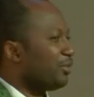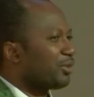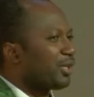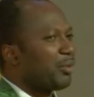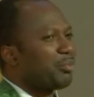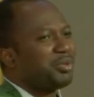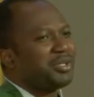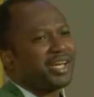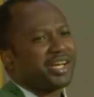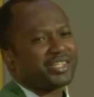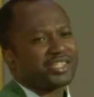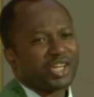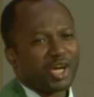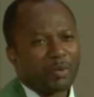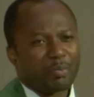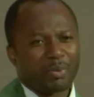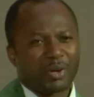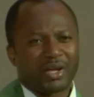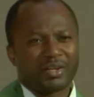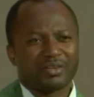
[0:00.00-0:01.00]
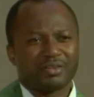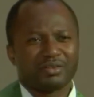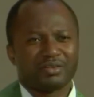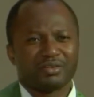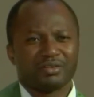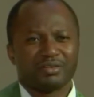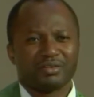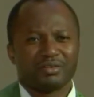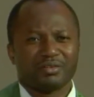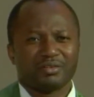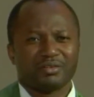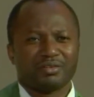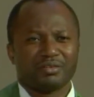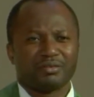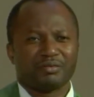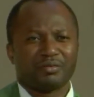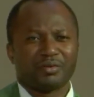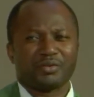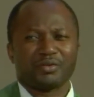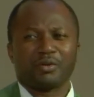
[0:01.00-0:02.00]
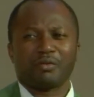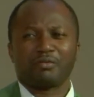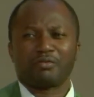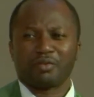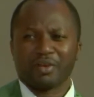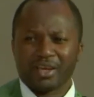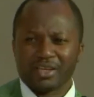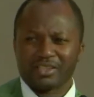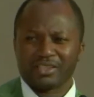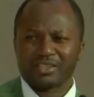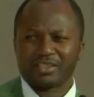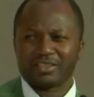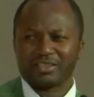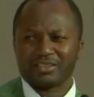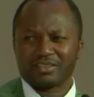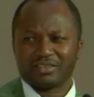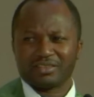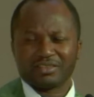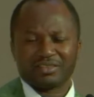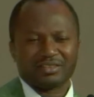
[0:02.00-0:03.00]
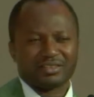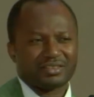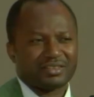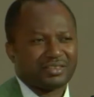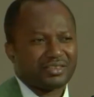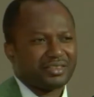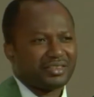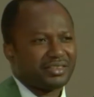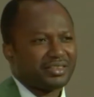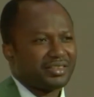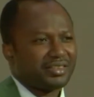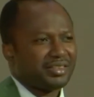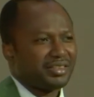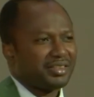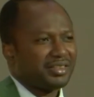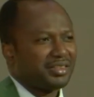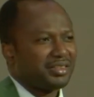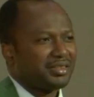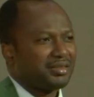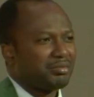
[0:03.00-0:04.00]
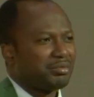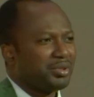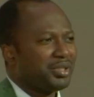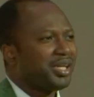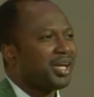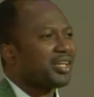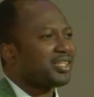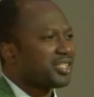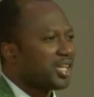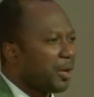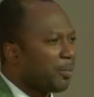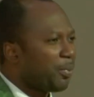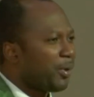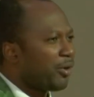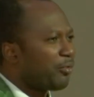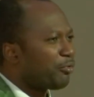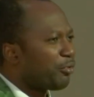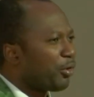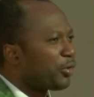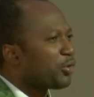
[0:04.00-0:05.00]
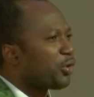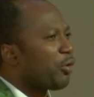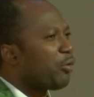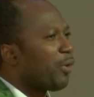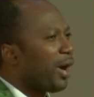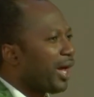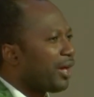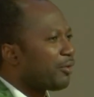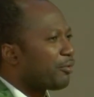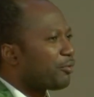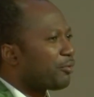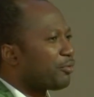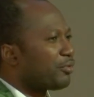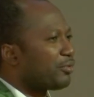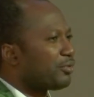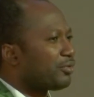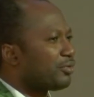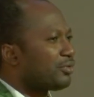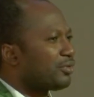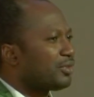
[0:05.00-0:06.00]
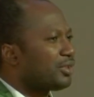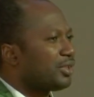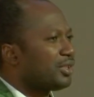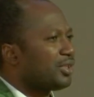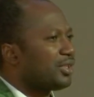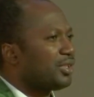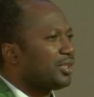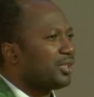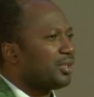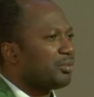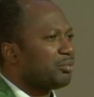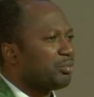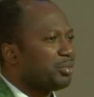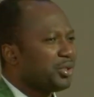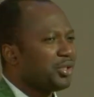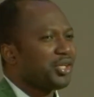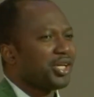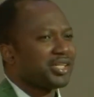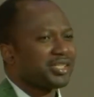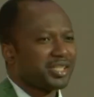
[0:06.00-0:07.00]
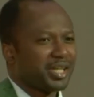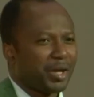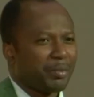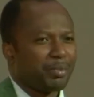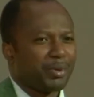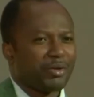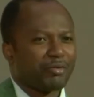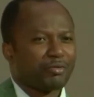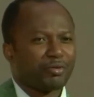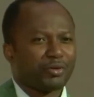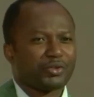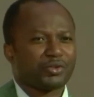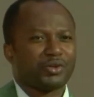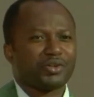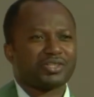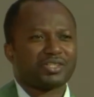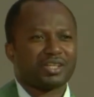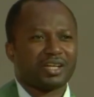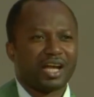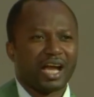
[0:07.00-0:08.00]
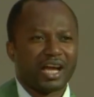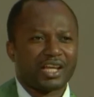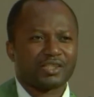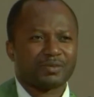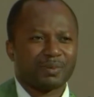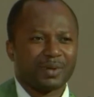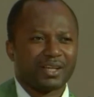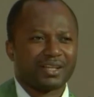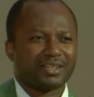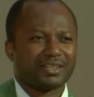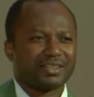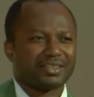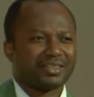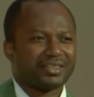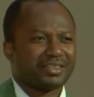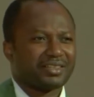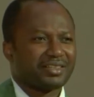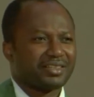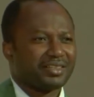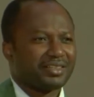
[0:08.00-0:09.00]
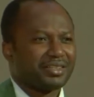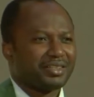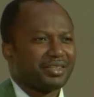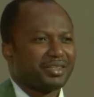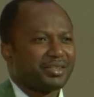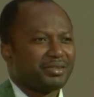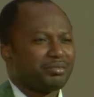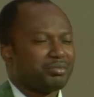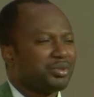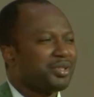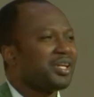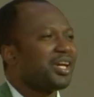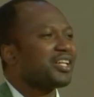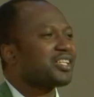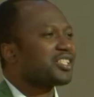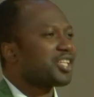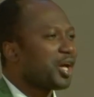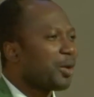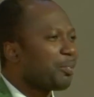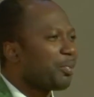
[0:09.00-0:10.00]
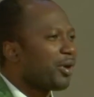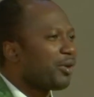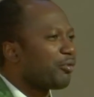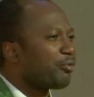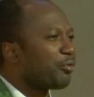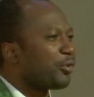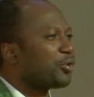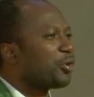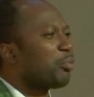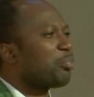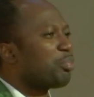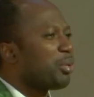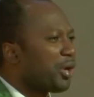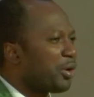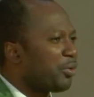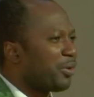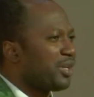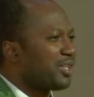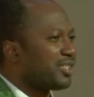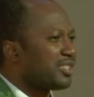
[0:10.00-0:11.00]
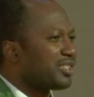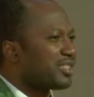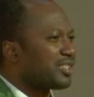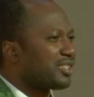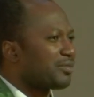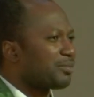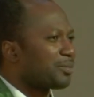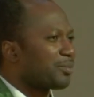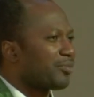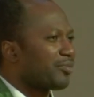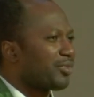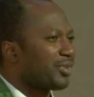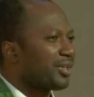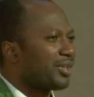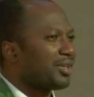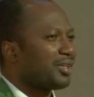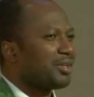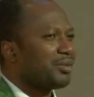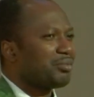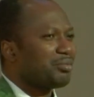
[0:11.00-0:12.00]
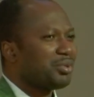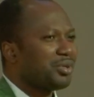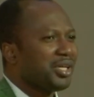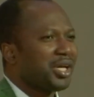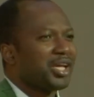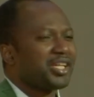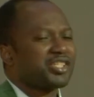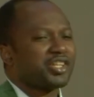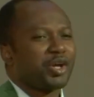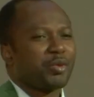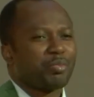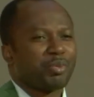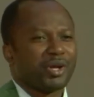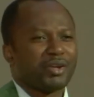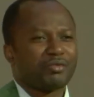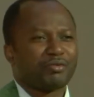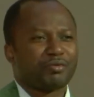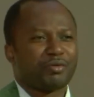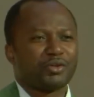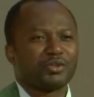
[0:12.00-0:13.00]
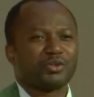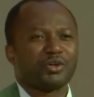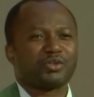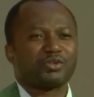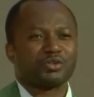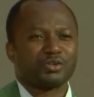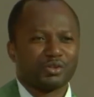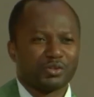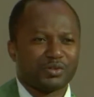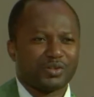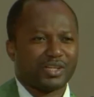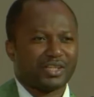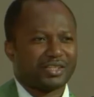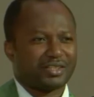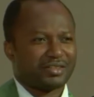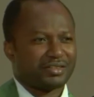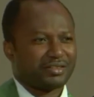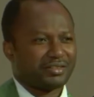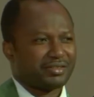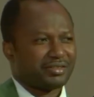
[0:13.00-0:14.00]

you can be a shepherd for your friend, be a shepherd for your wife, be a shepherd for your husband. Be a shepherd for your parents. Be a shepherd for your children.